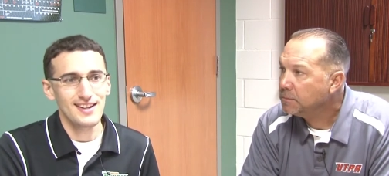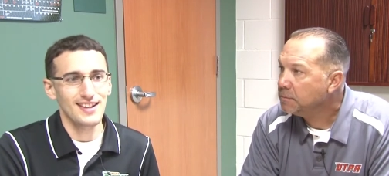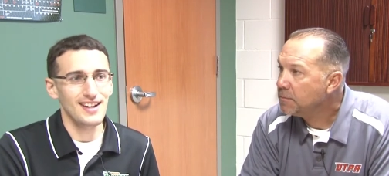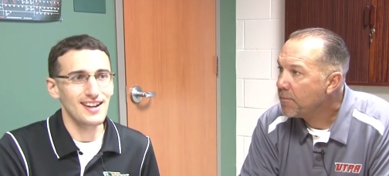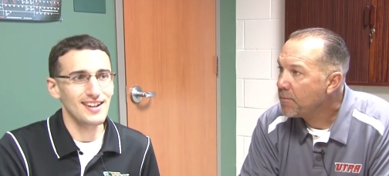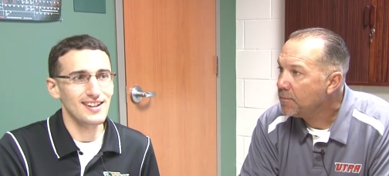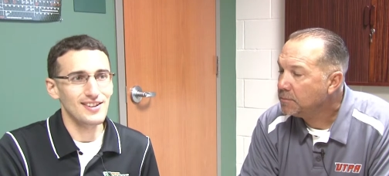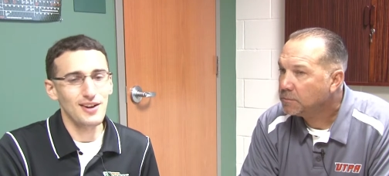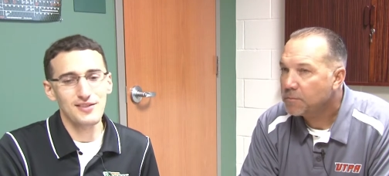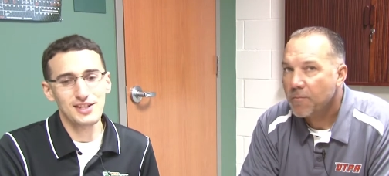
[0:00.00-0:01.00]

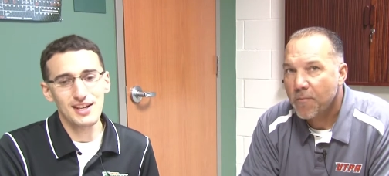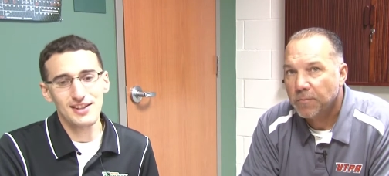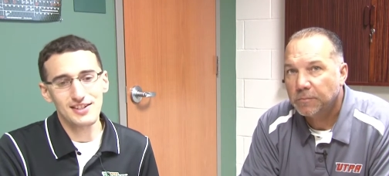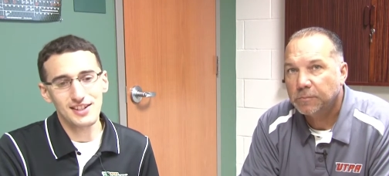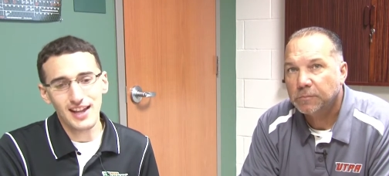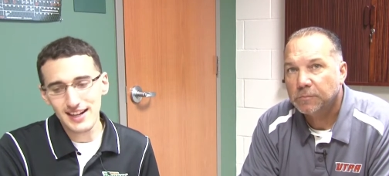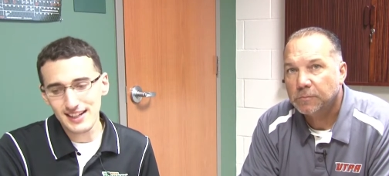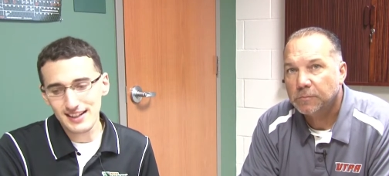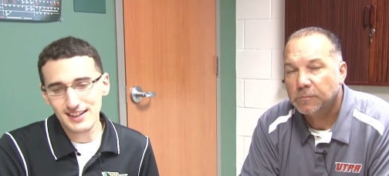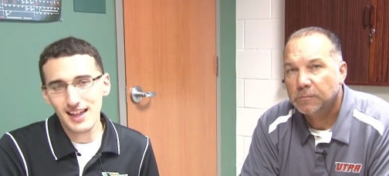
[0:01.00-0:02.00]
Speaker 1: all of a sudden there's a
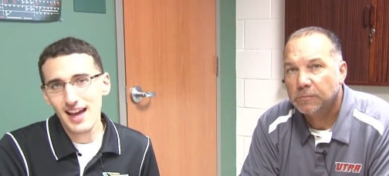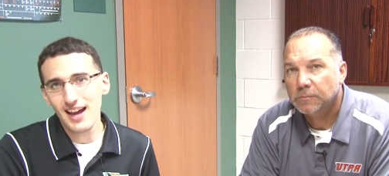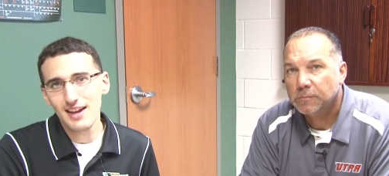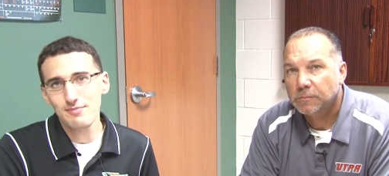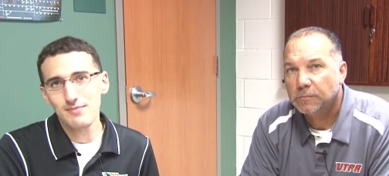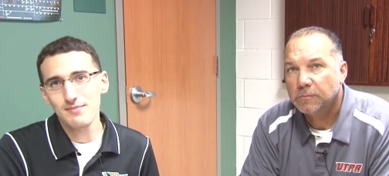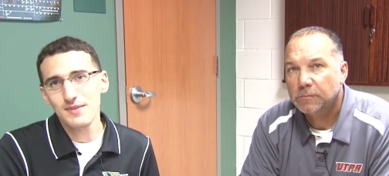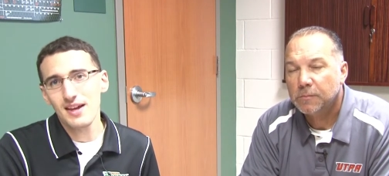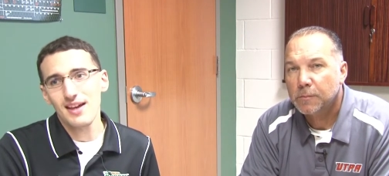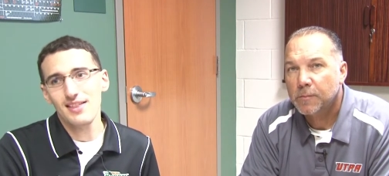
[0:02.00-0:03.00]
lightning delay, and
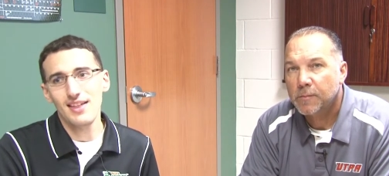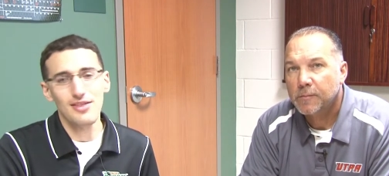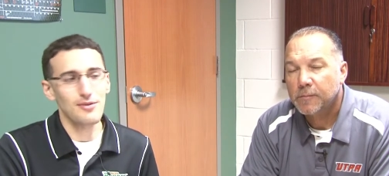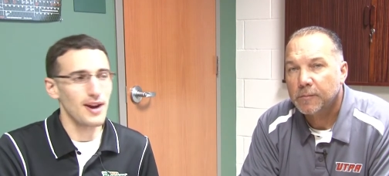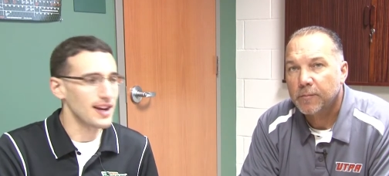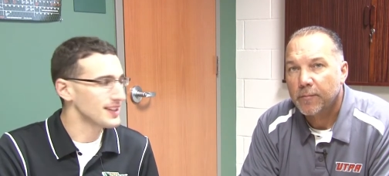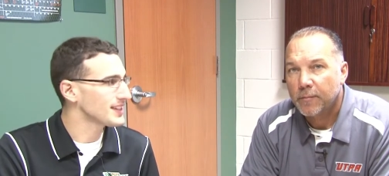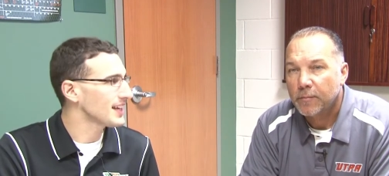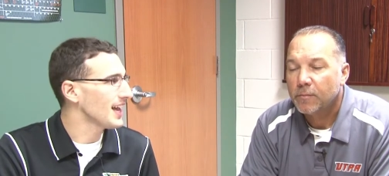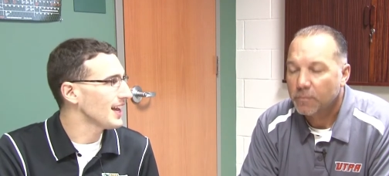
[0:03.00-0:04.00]
then the rains
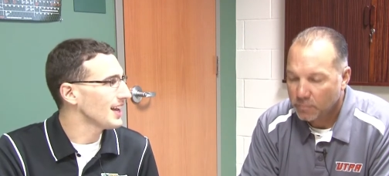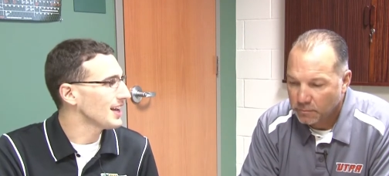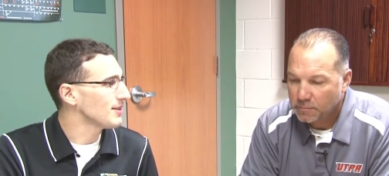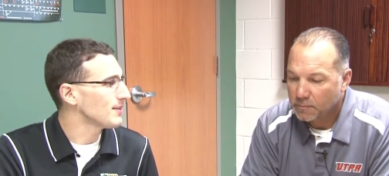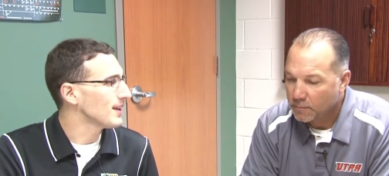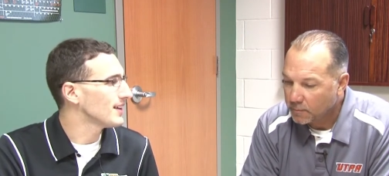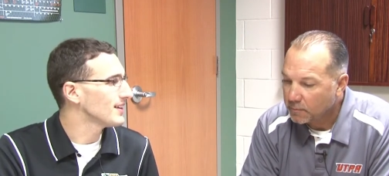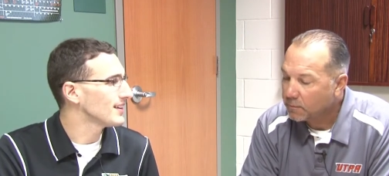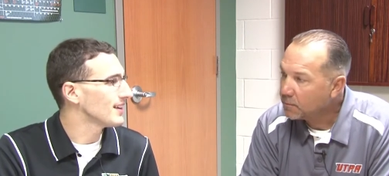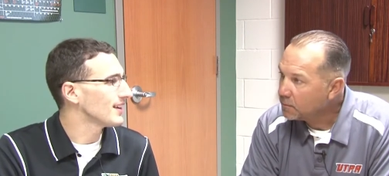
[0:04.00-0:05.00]
came,
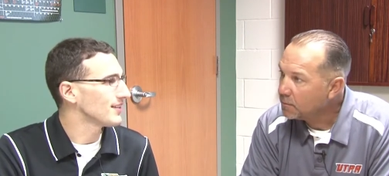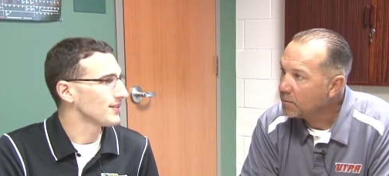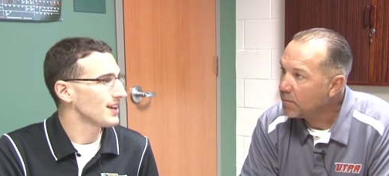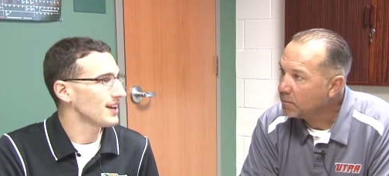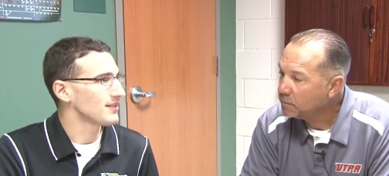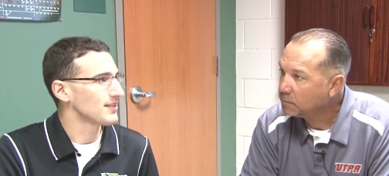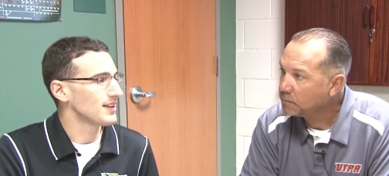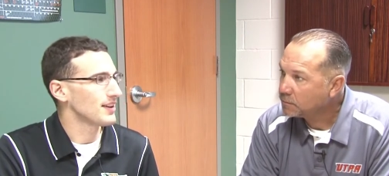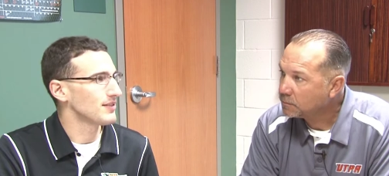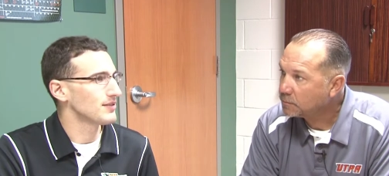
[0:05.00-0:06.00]
and we had
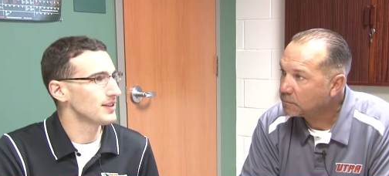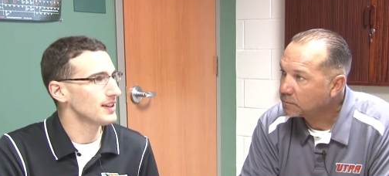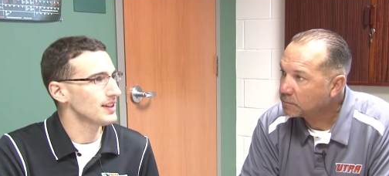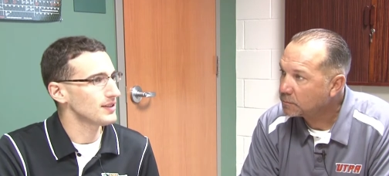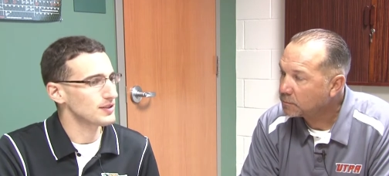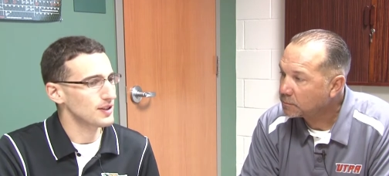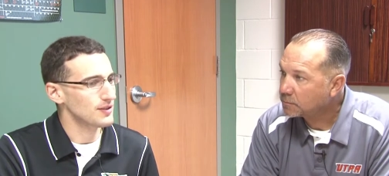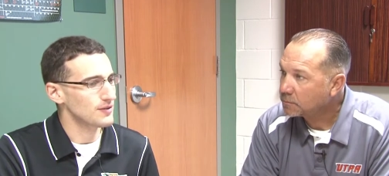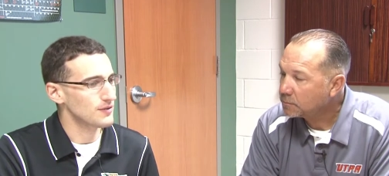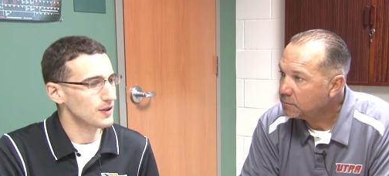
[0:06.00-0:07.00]
it was
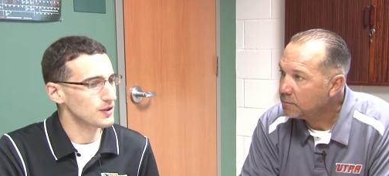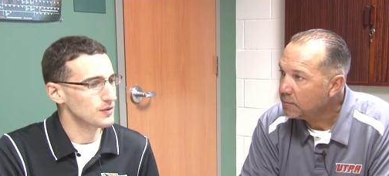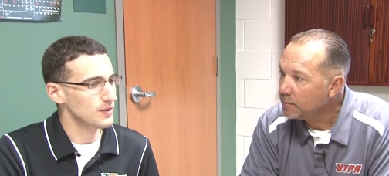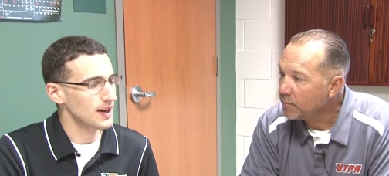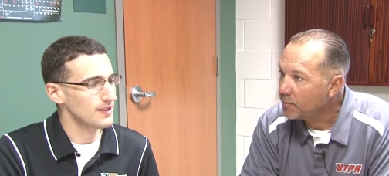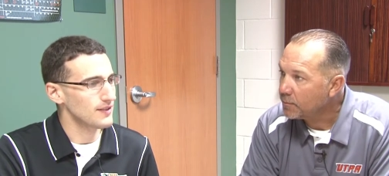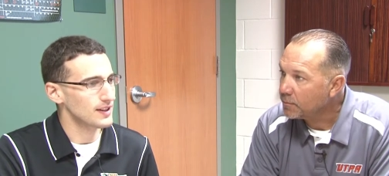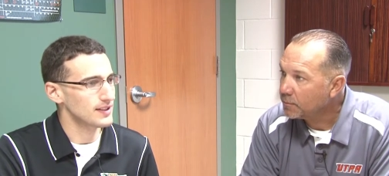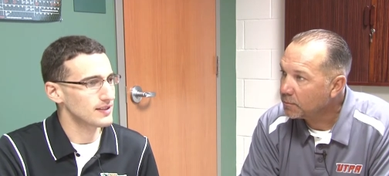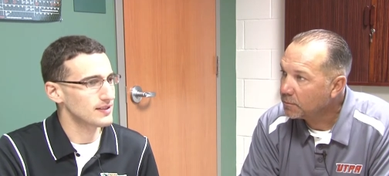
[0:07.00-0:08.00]
our first rain
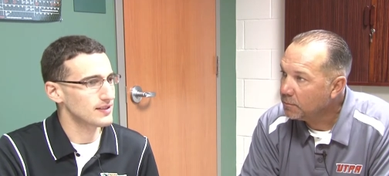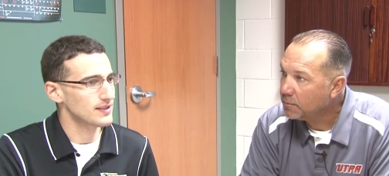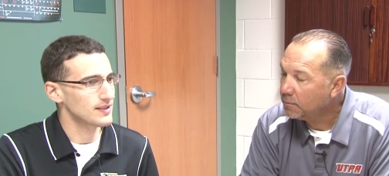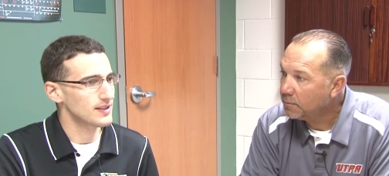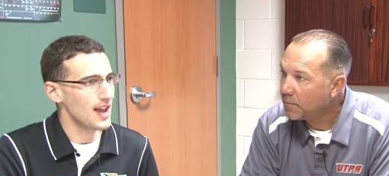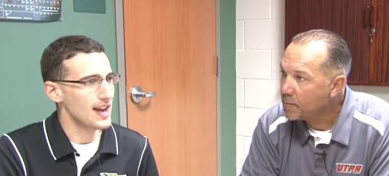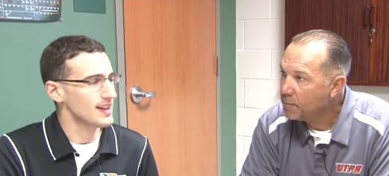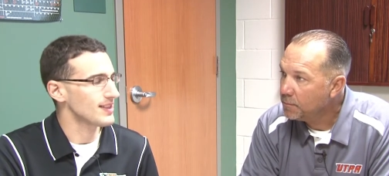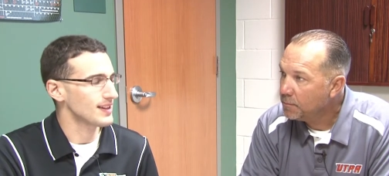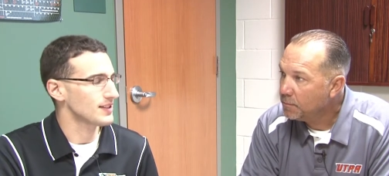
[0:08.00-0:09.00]
affected
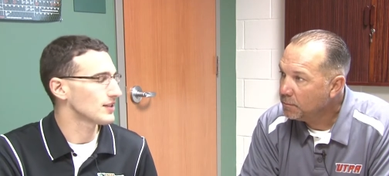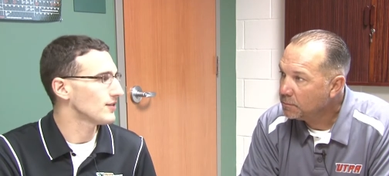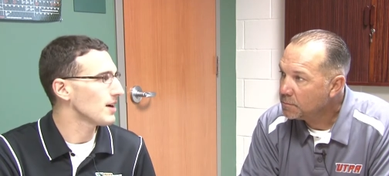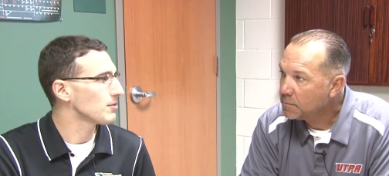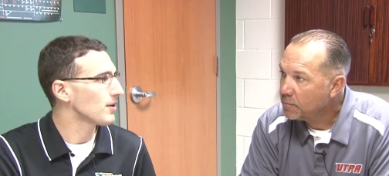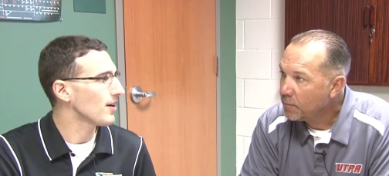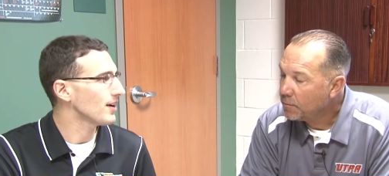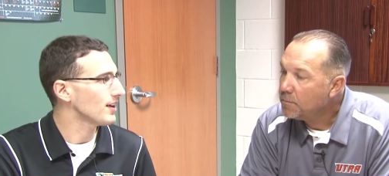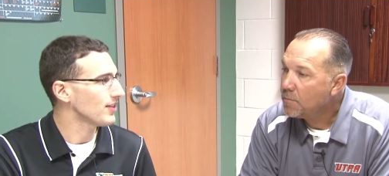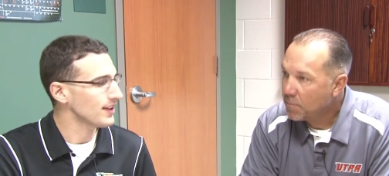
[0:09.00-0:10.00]
anything since
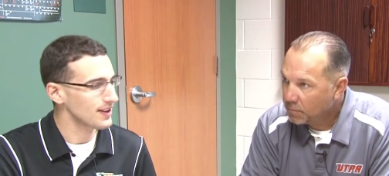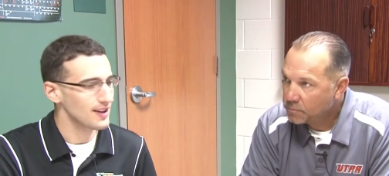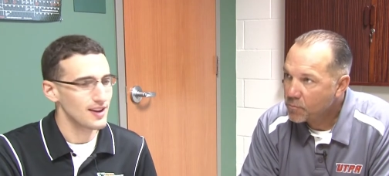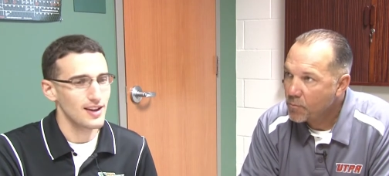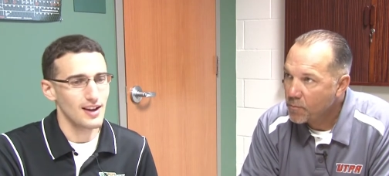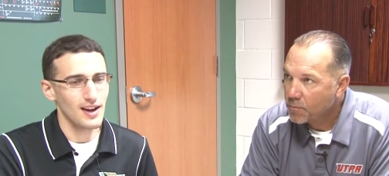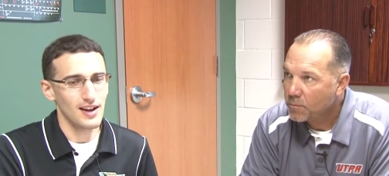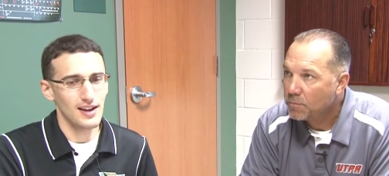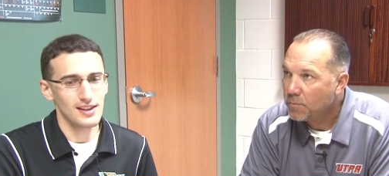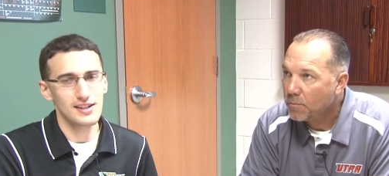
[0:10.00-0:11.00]
February, I think,
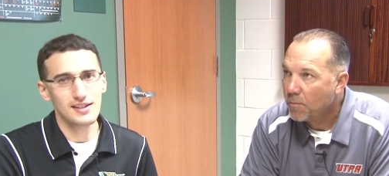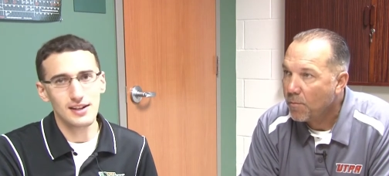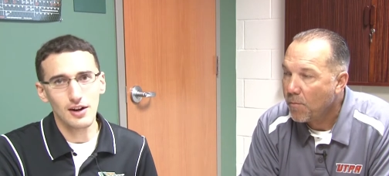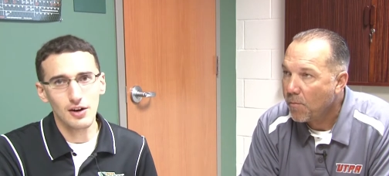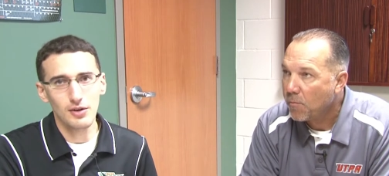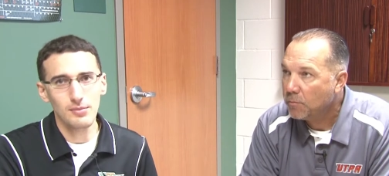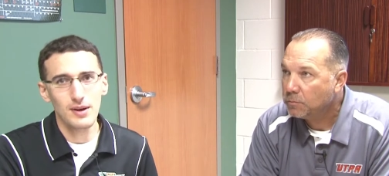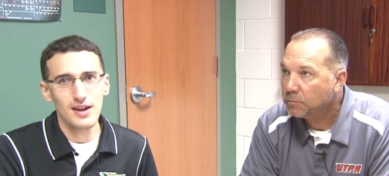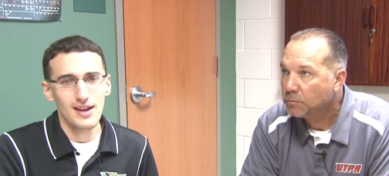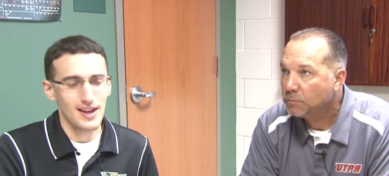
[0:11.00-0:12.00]
at least at home.
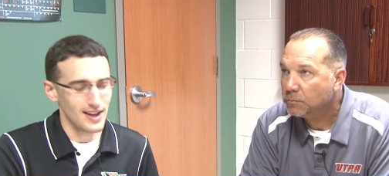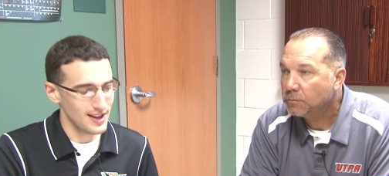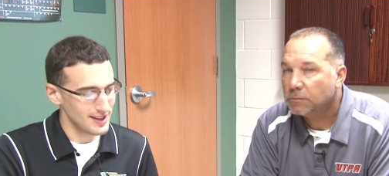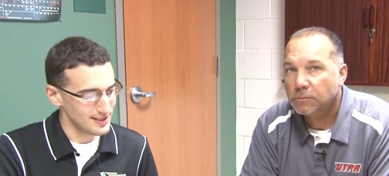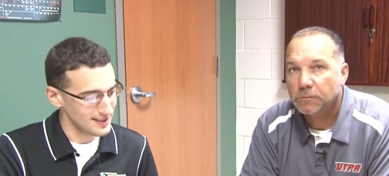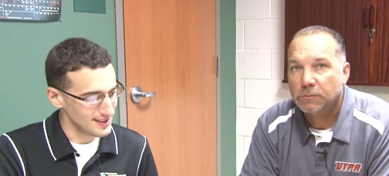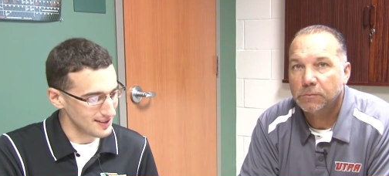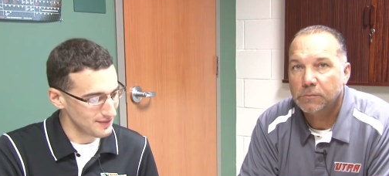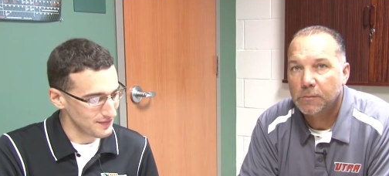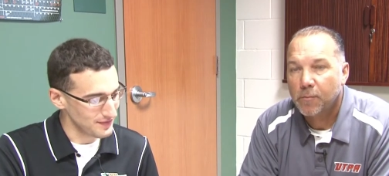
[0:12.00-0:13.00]
And